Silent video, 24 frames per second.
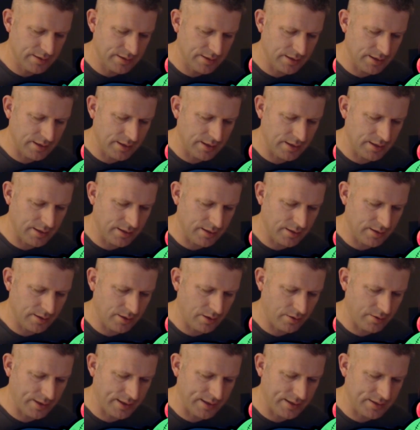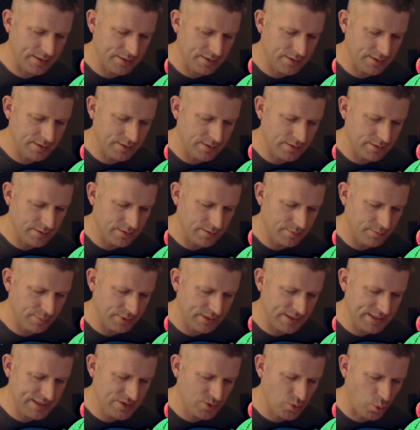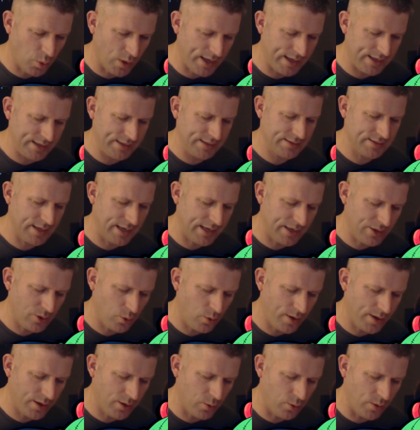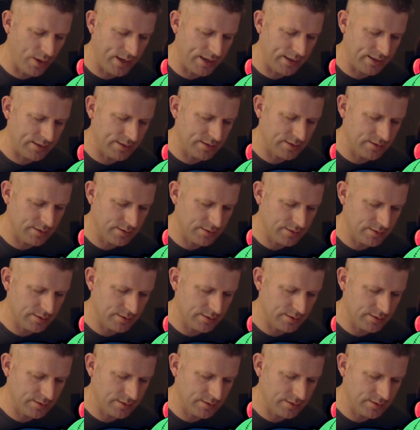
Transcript: Uh, alright. Please wait. I don't want to wait.